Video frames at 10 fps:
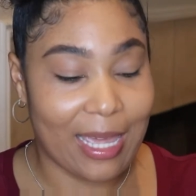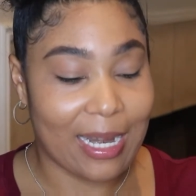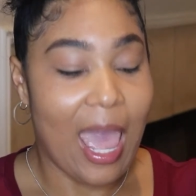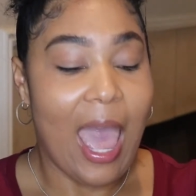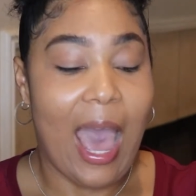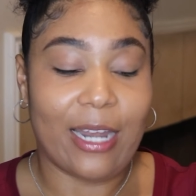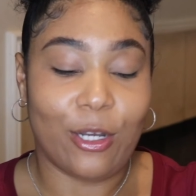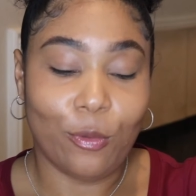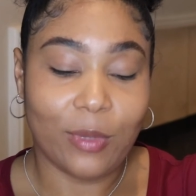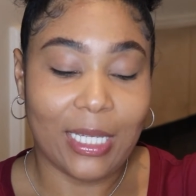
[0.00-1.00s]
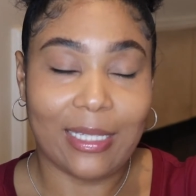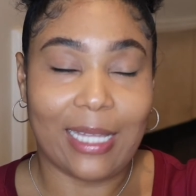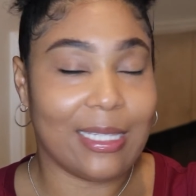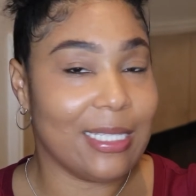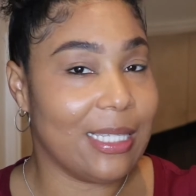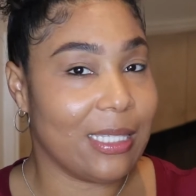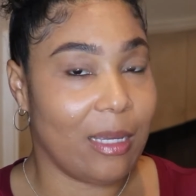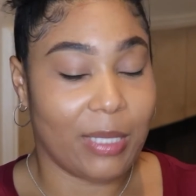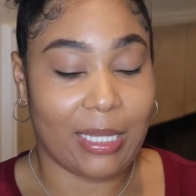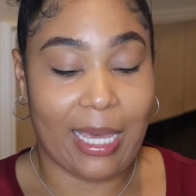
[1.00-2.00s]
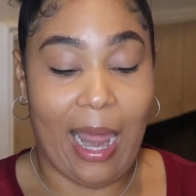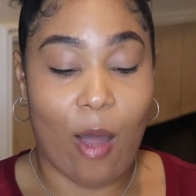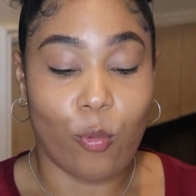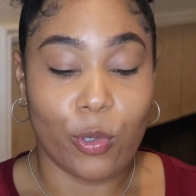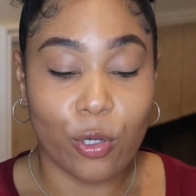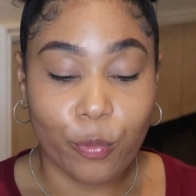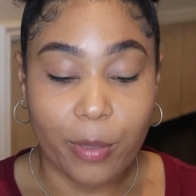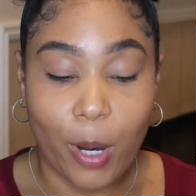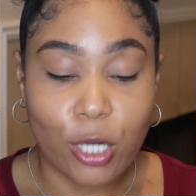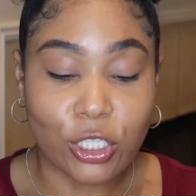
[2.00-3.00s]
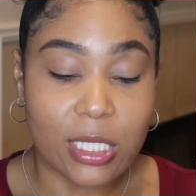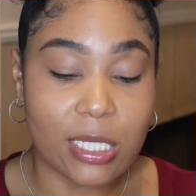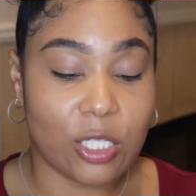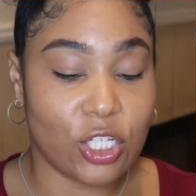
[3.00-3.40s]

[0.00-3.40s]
And I don't think that this is something that I will repurchase,